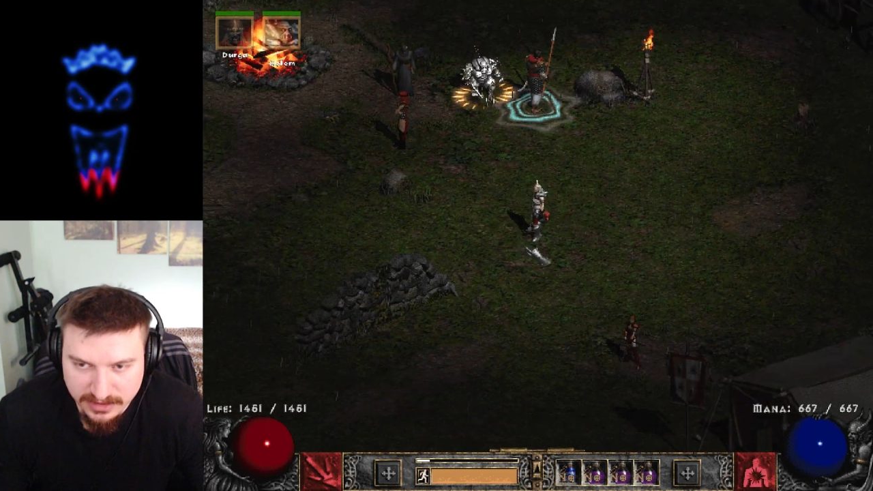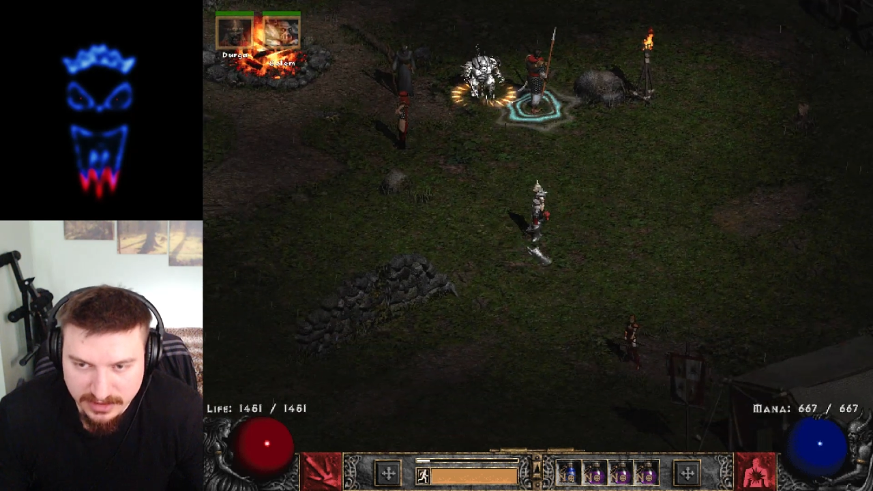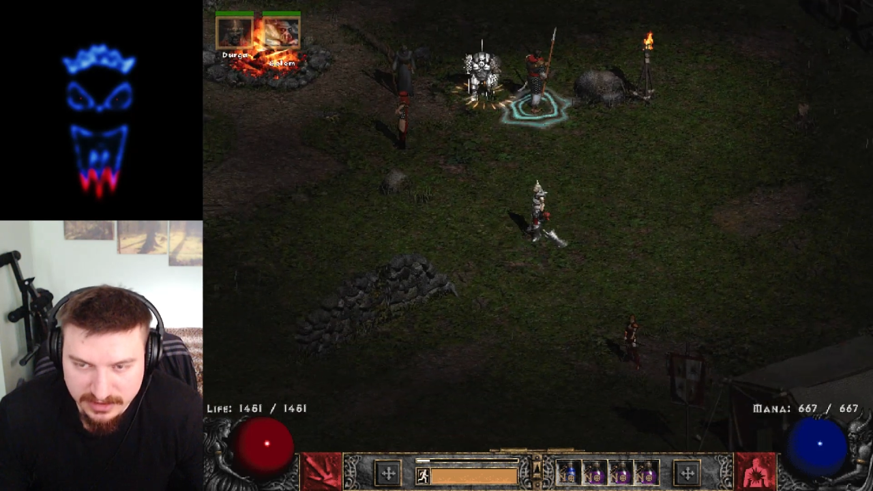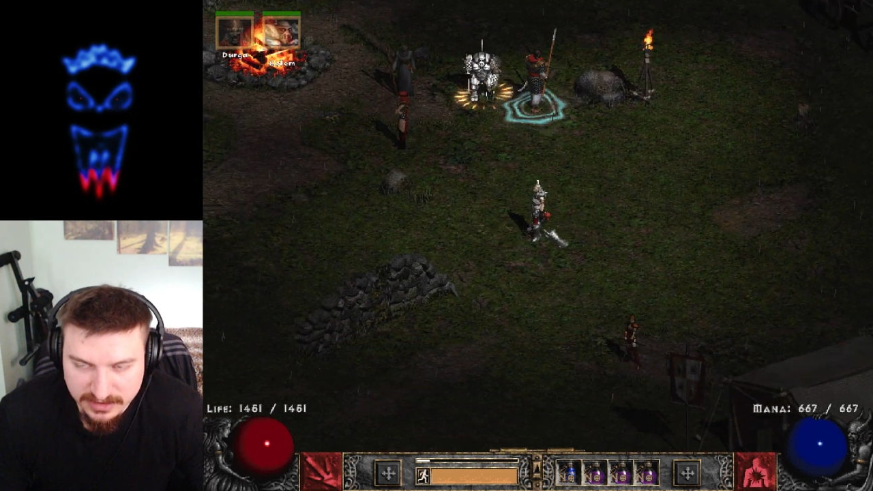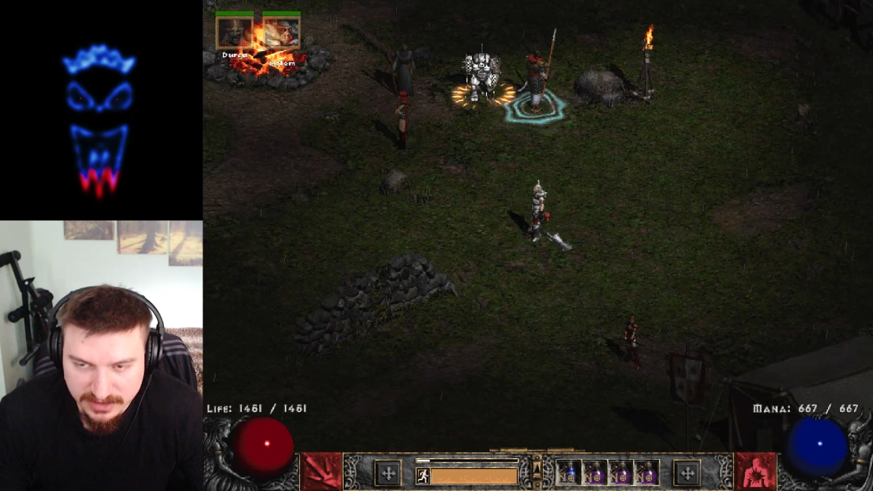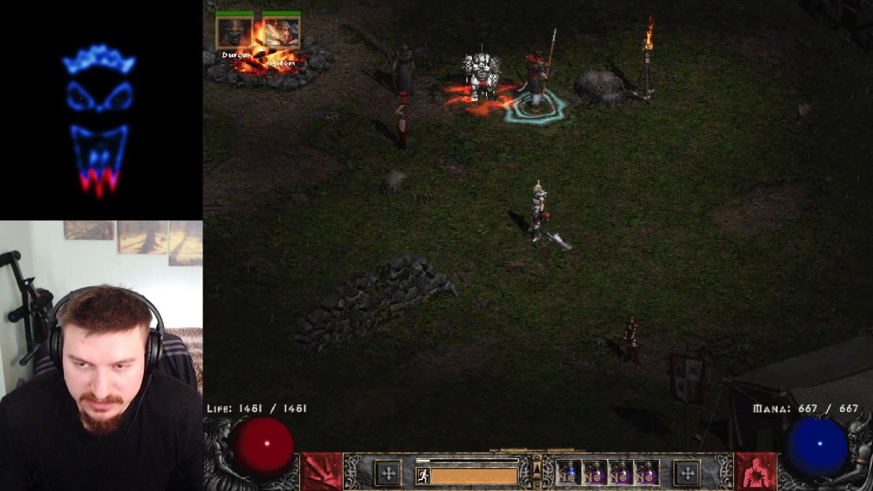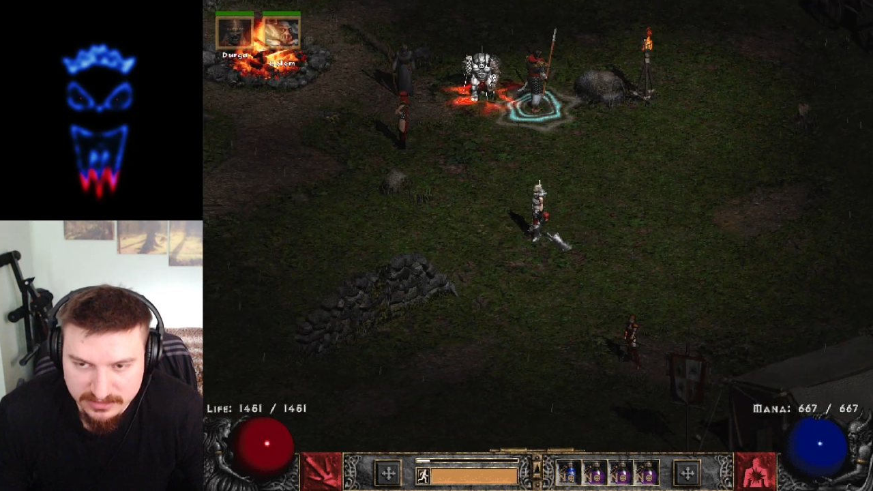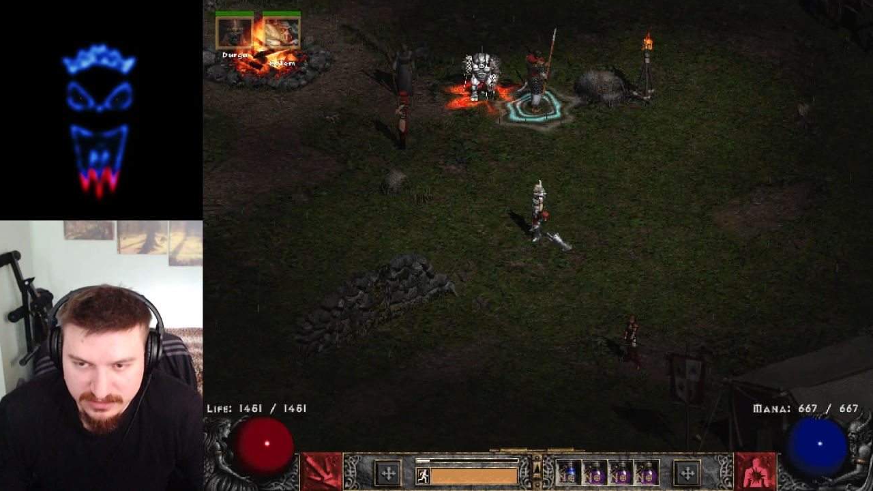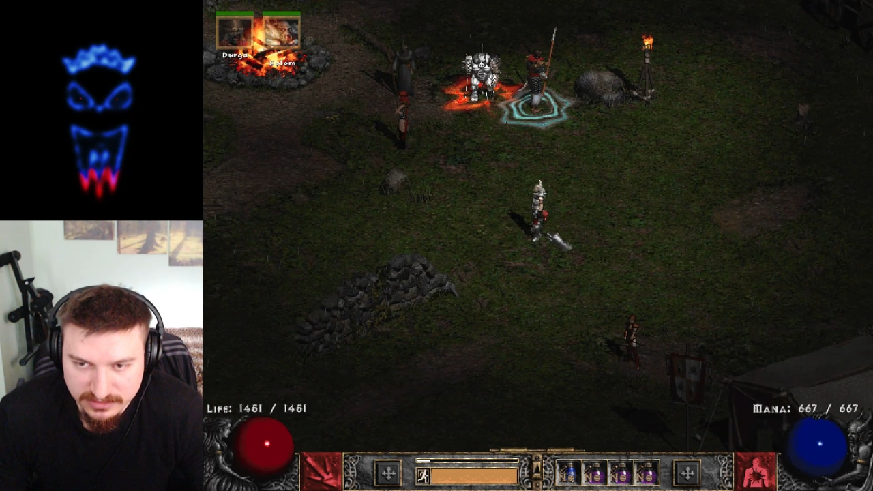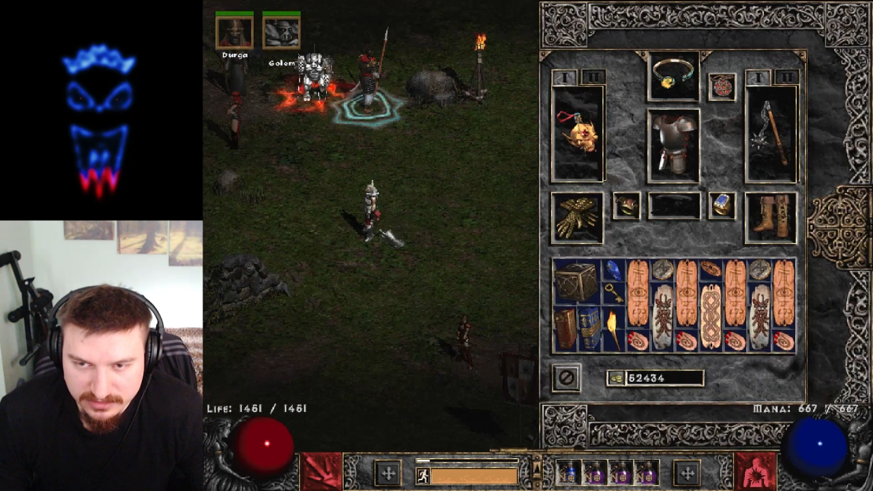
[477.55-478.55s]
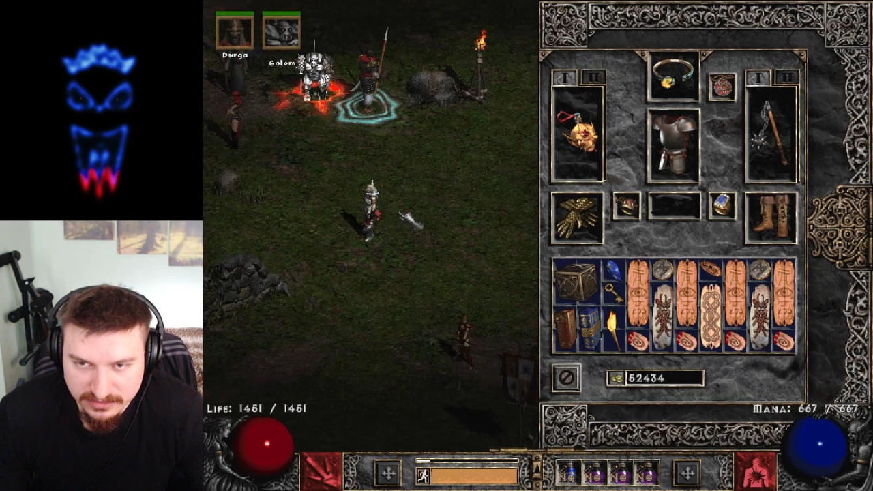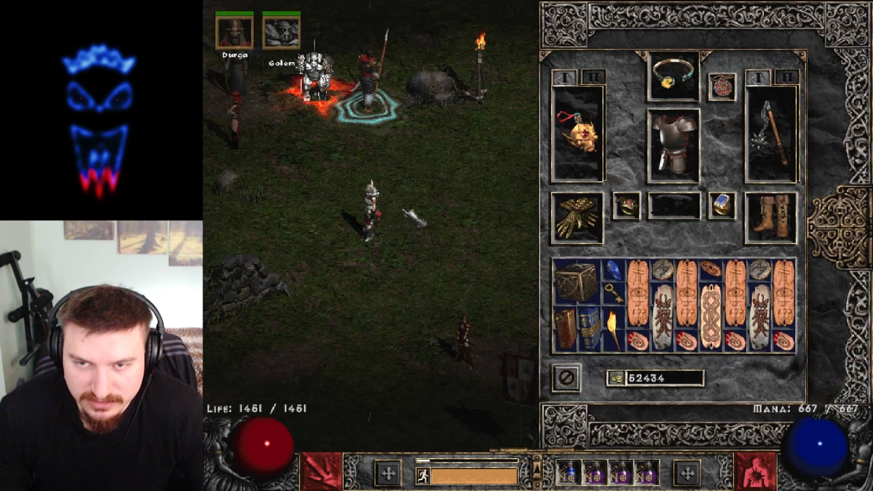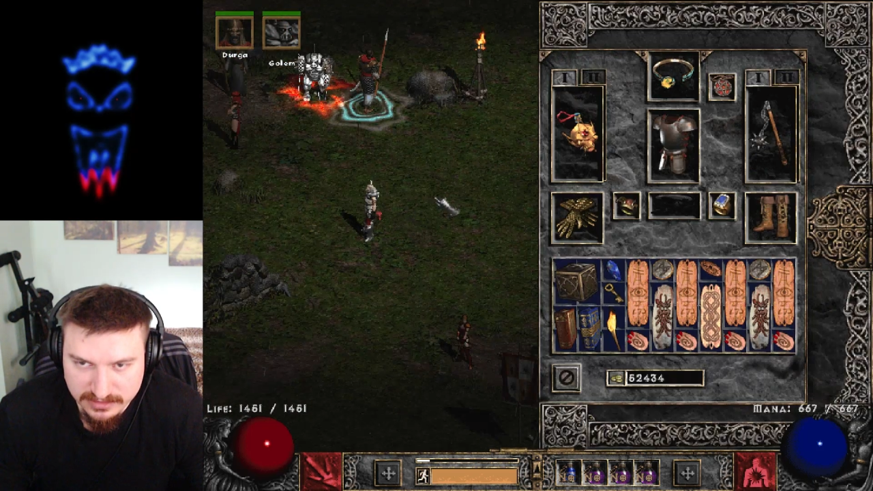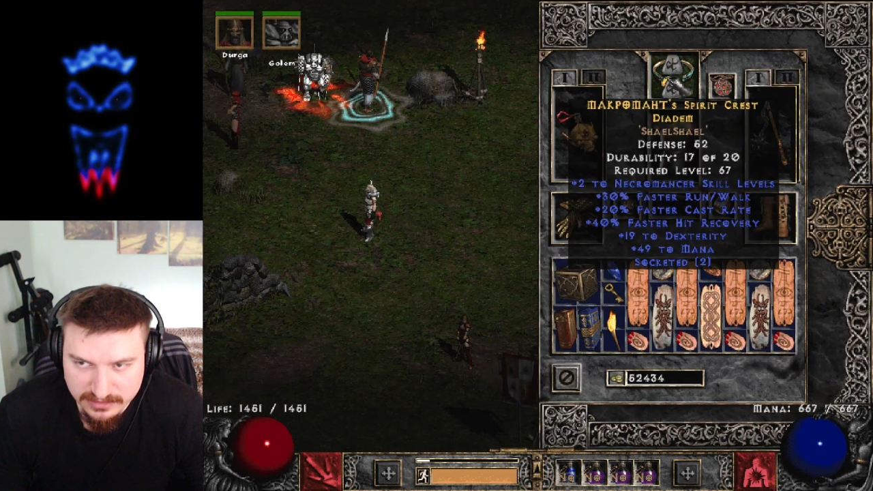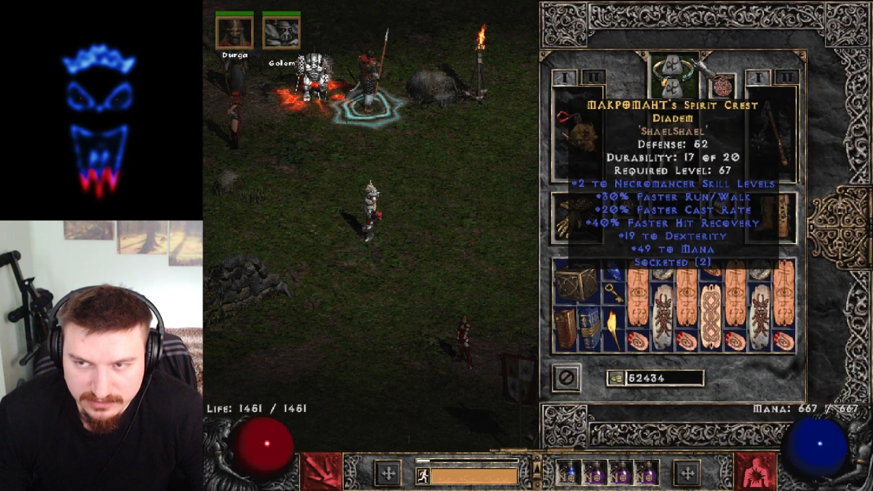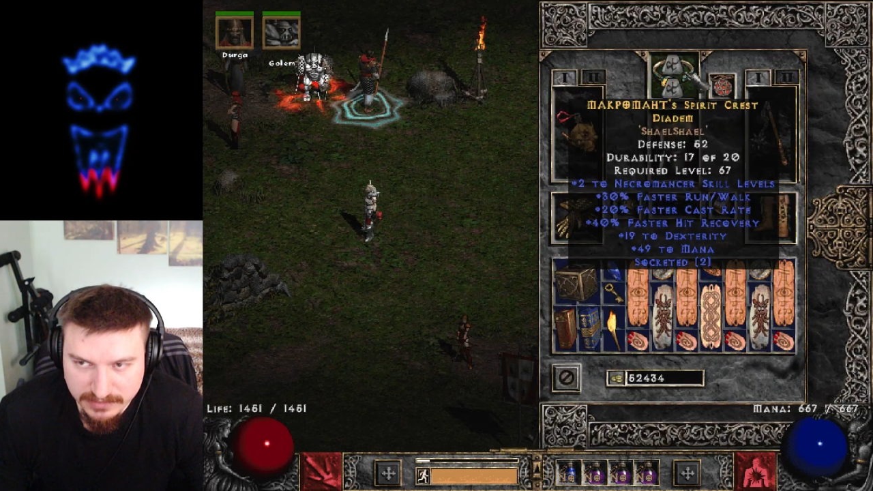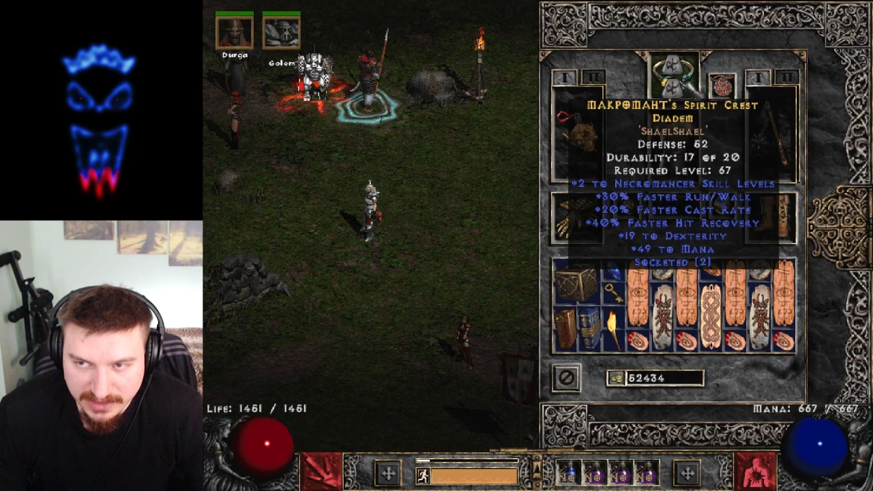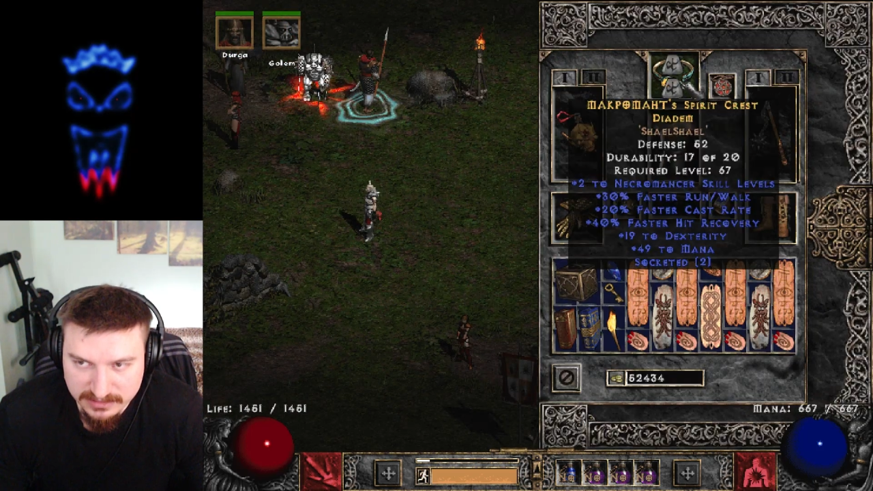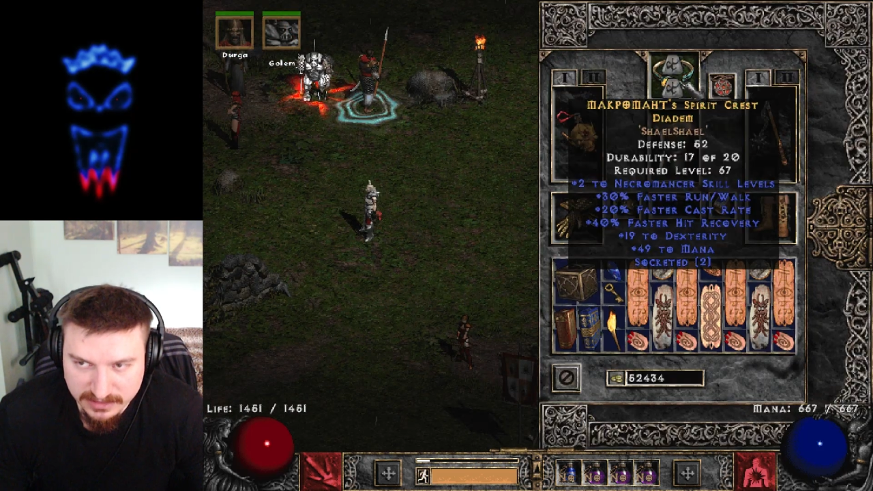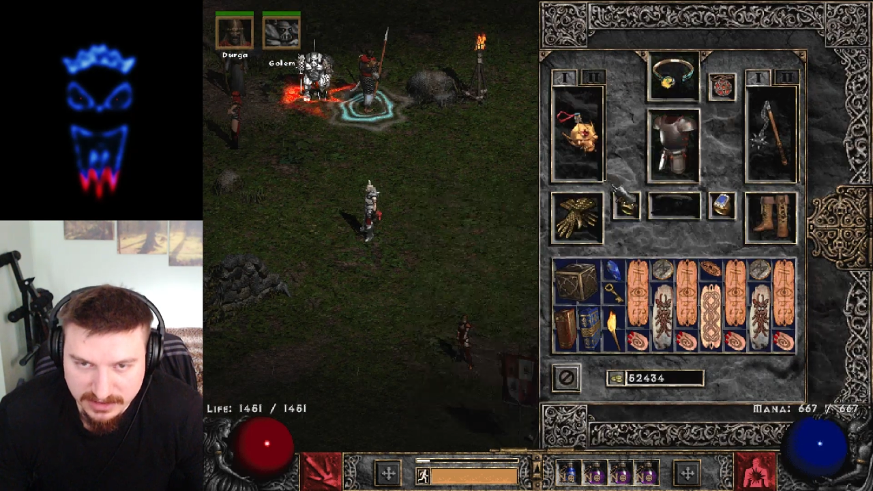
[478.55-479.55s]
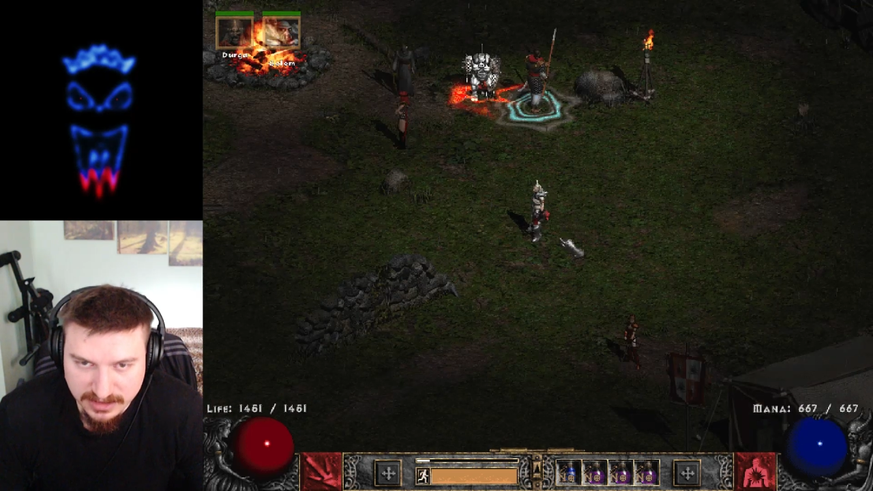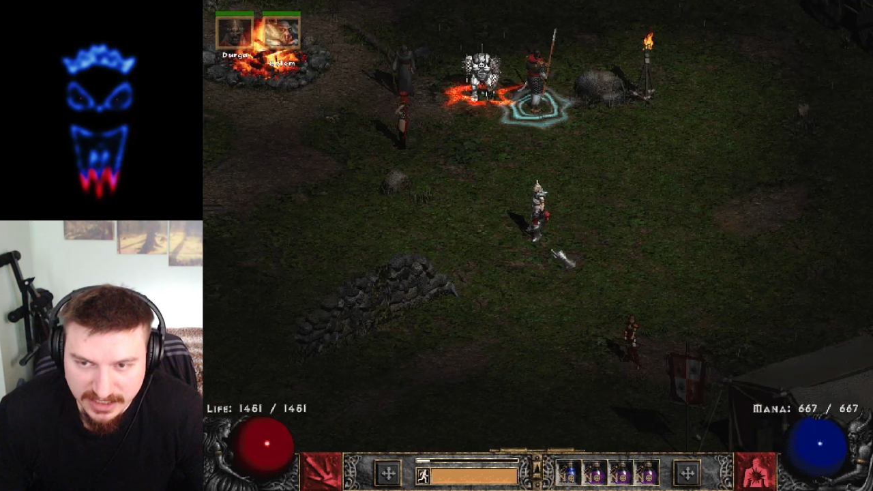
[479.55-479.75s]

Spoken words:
and then by luck